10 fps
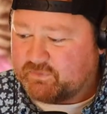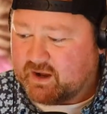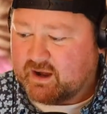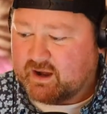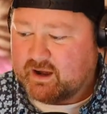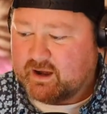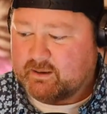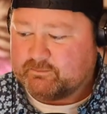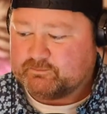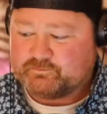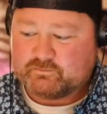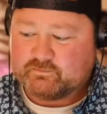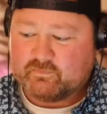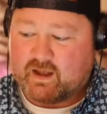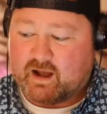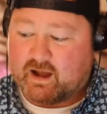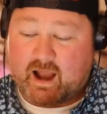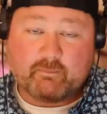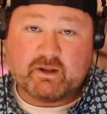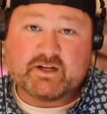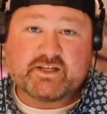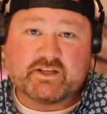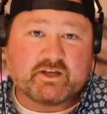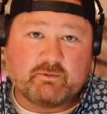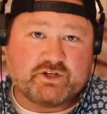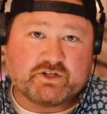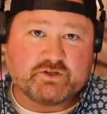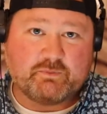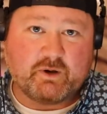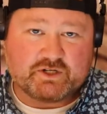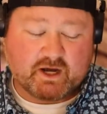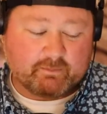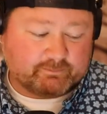I'm going to say it's going to be just as bunched up.